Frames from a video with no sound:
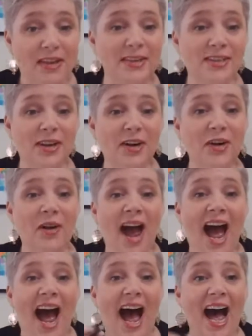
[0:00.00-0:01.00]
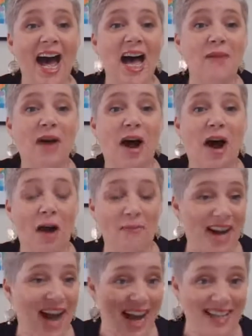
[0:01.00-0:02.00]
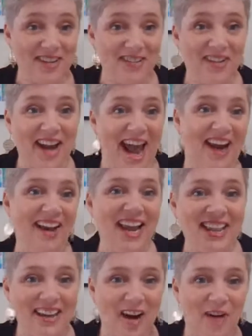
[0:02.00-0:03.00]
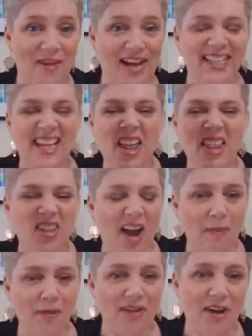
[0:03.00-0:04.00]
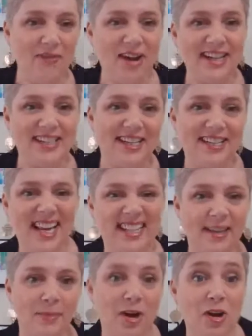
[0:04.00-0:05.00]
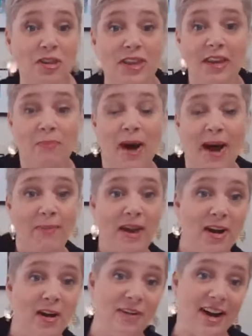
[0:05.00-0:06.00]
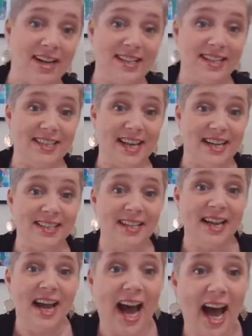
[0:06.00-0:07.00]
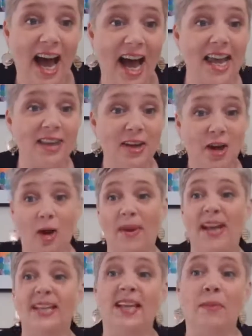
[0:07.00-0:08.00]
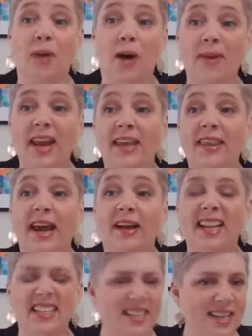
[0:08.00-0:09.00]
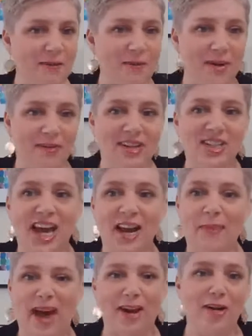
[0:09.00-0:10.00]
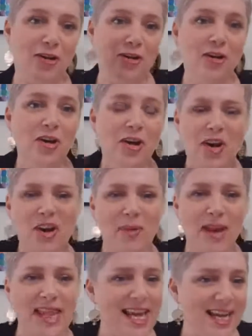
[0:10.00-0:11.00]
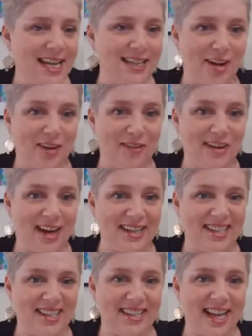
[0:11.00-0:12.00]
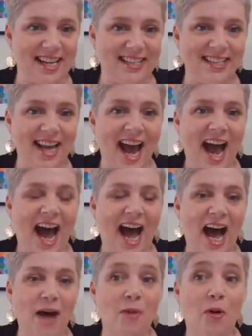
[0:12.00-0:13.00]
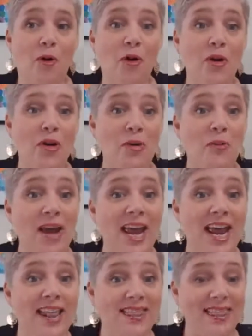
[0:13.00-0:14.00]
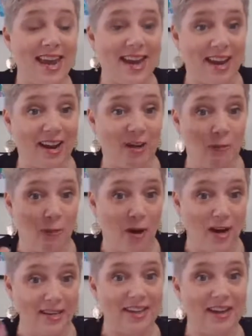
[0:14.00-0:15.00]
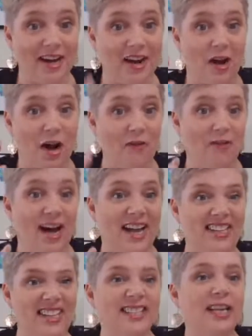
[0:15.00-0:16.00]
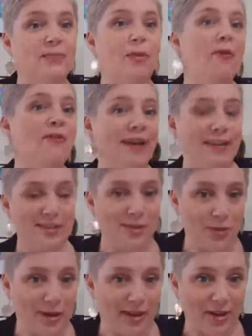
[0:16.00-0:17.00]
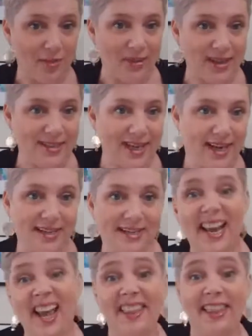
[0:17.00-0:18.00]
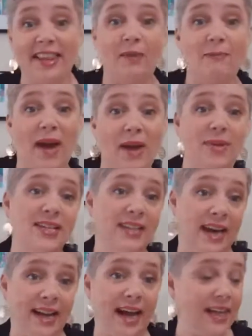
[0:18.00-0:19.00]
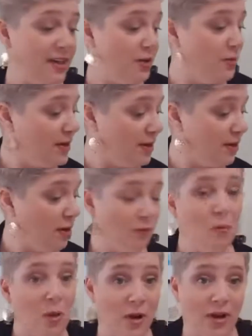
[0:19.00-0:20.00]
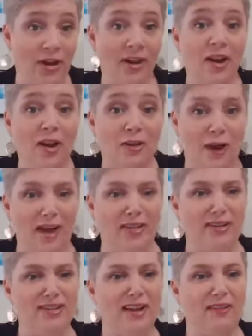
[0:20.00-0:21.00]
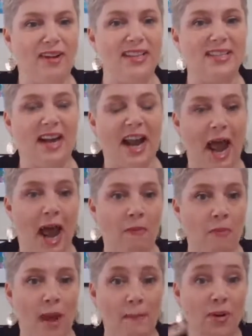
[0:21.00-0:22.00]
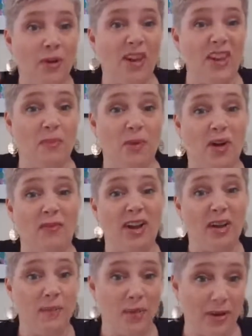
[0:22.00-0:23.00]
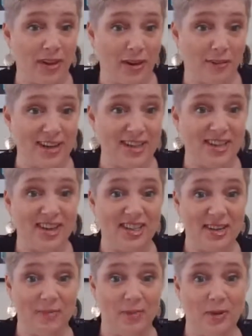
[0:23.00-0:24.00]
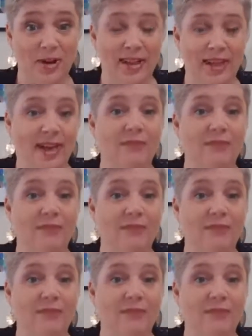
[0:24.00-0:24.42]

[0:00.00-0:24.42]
So I'm going to ask you all now in the comments, type of overnight success, someone who you think might be an overnight success in the comments, and pop it in there. And let's just have a bit of a chat about who do we think is an overnight success, or who do we think was an overnight success, but we've understood a little bit since that they've maybe done a little bit of work throughout those areas and building their profile and building their research and building